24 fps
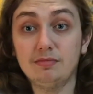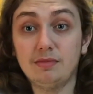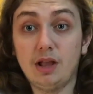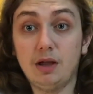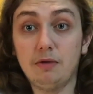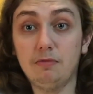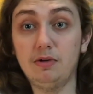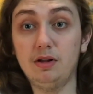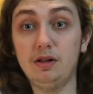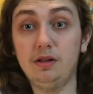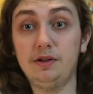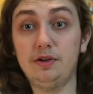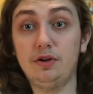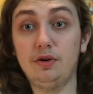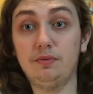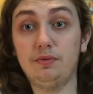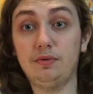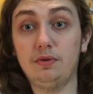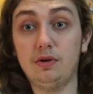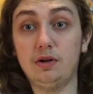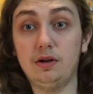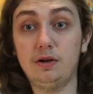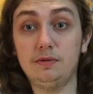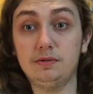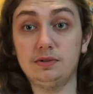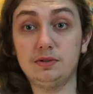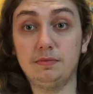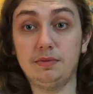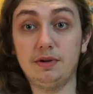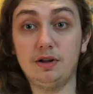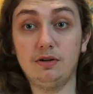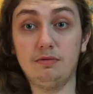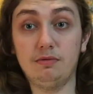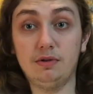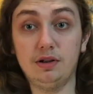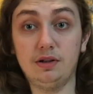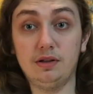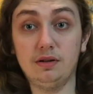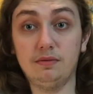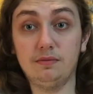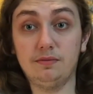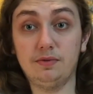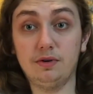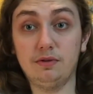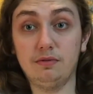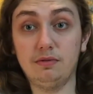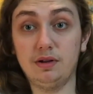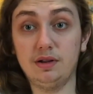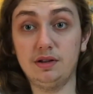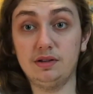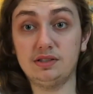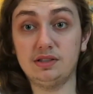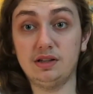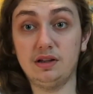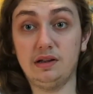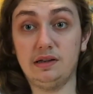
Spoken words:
Really, overall, it was a better weekend for the Rays